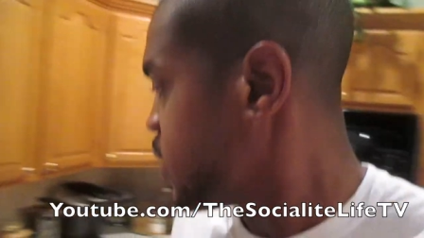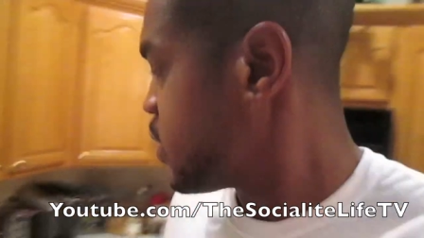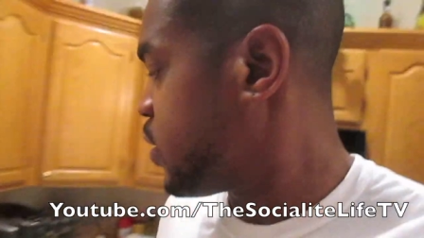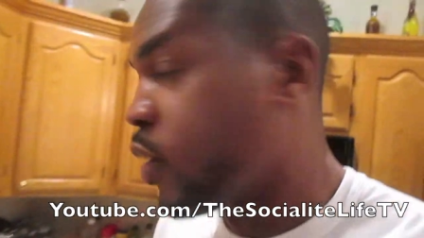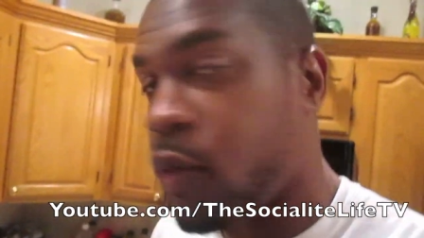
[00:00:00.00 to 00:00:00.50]

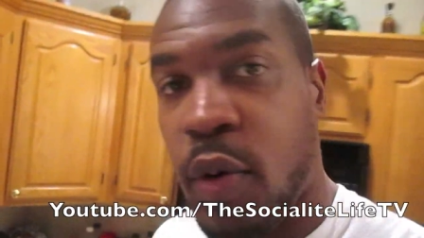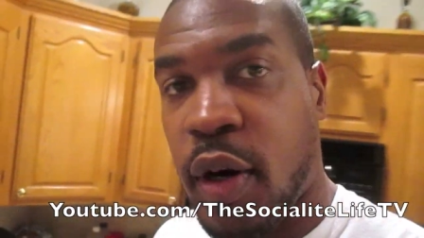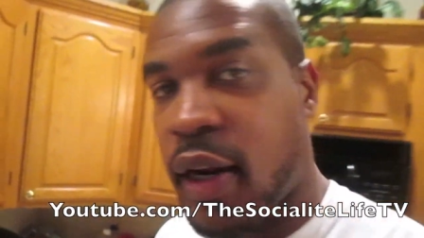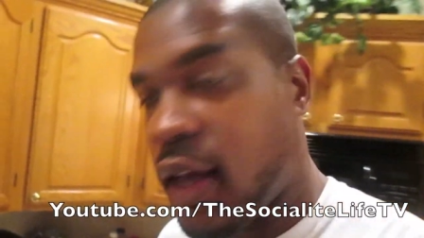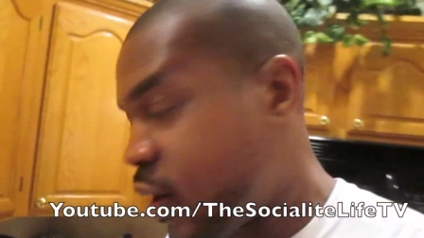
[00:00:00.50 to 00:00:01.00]
you know, all the
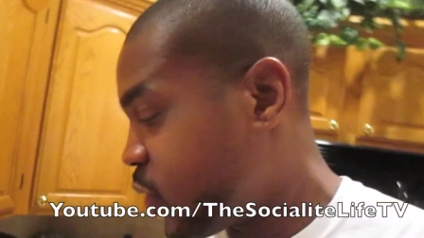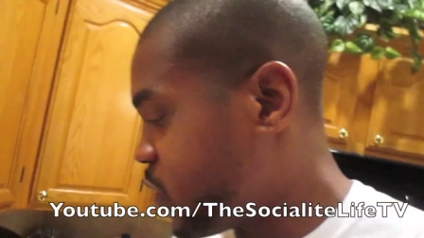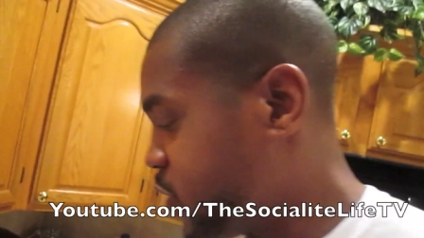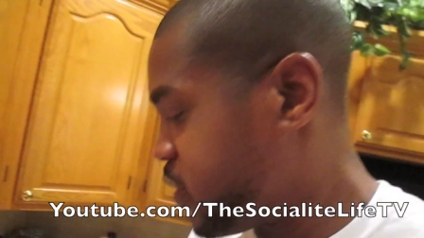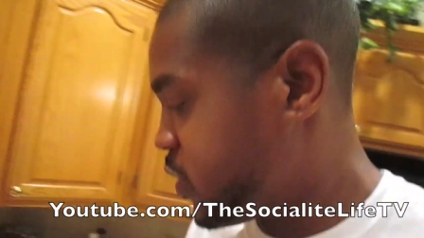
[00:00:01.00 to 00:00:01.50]
working out
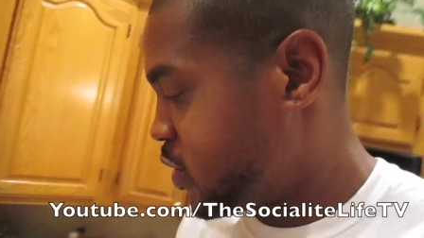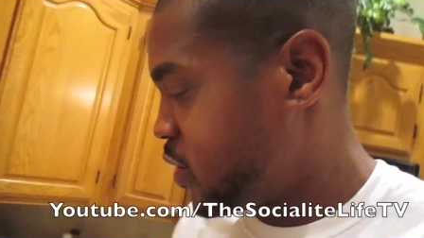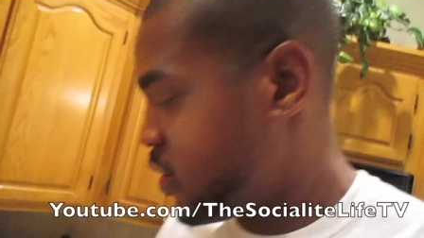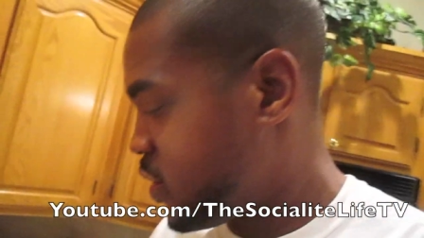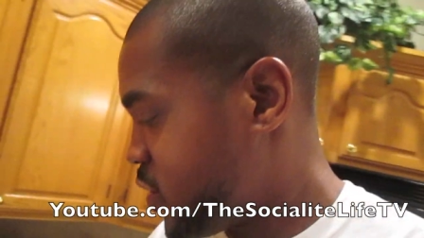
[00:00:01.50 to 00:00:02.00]
and
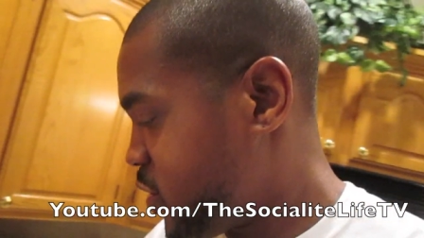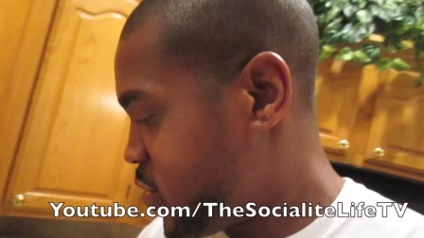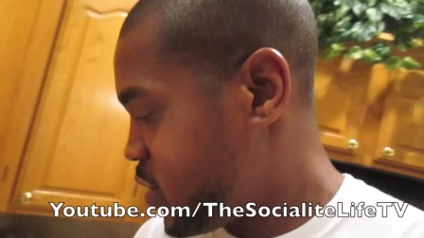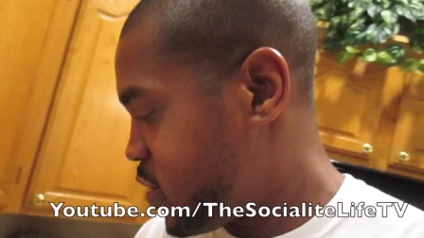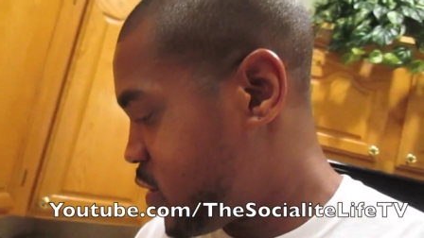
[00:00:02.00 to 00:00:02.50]

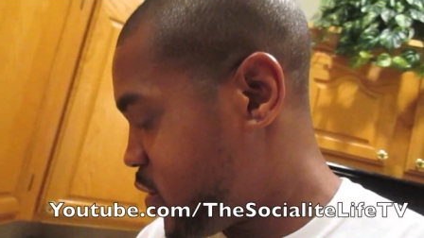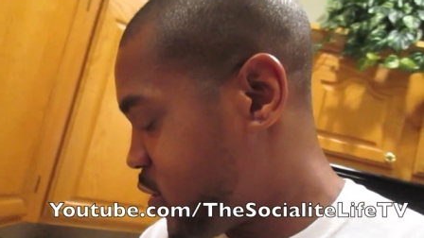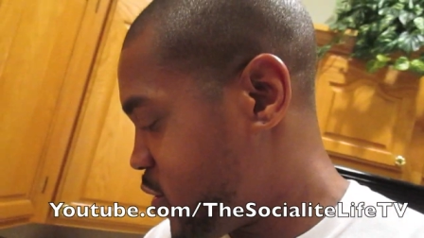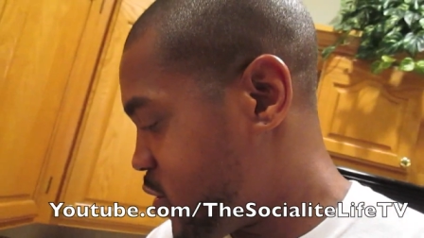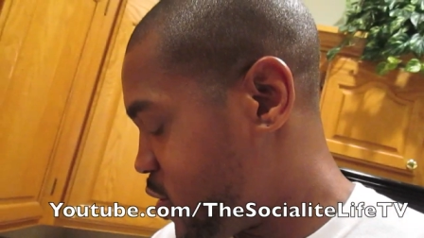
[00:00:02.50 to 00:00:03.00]
the
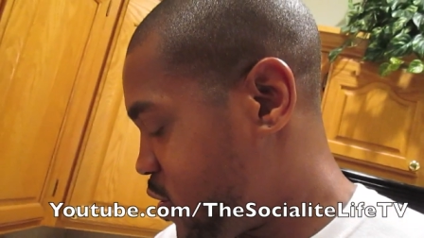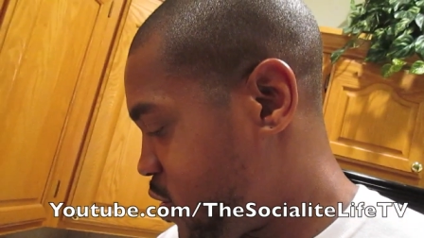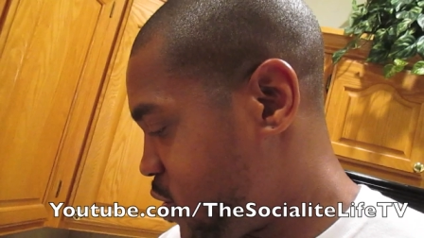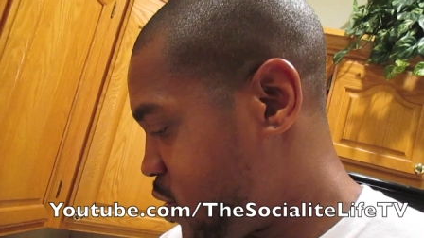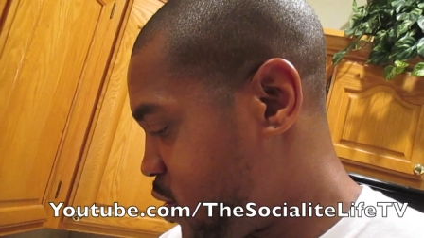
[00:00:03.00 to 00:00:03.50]
uh,
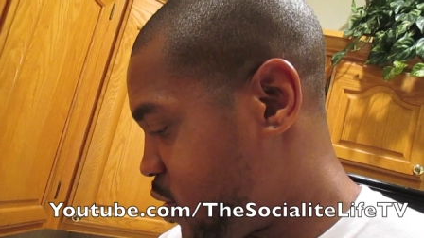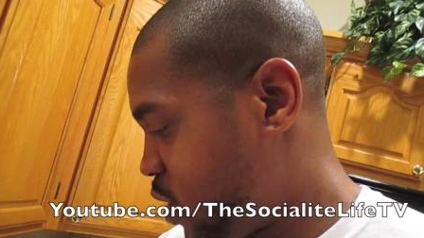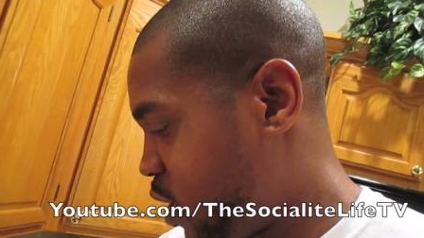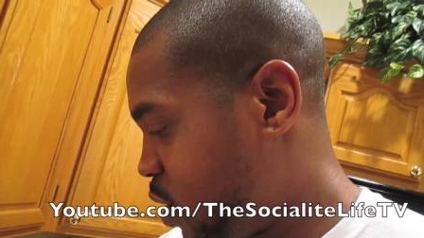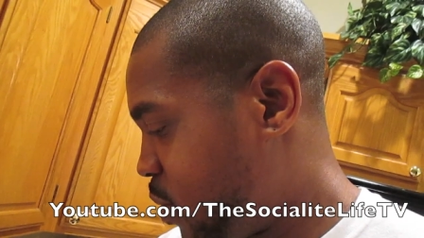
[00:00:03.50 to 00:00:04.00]

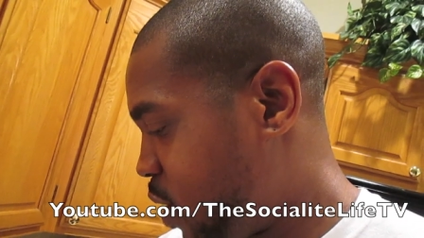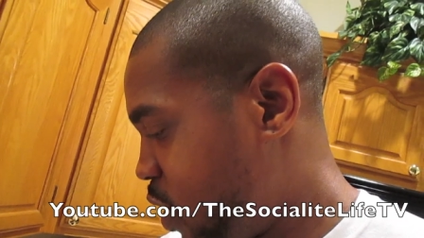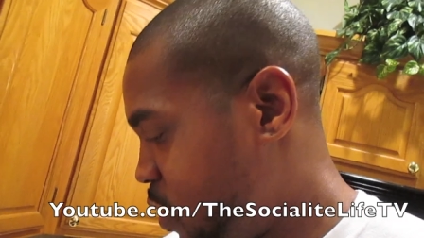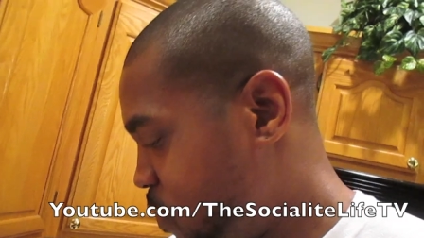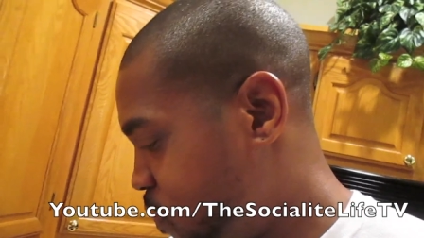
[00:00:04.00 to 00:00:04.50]
staying up
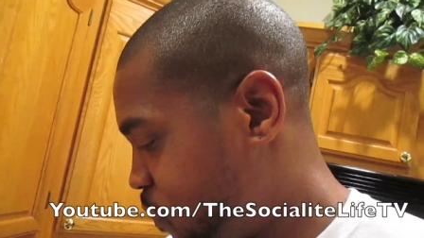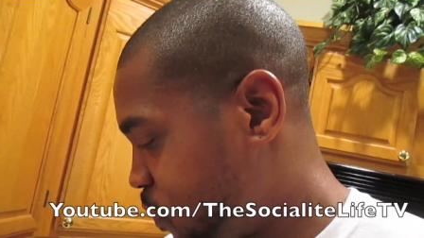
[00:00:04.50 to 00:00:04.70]
late.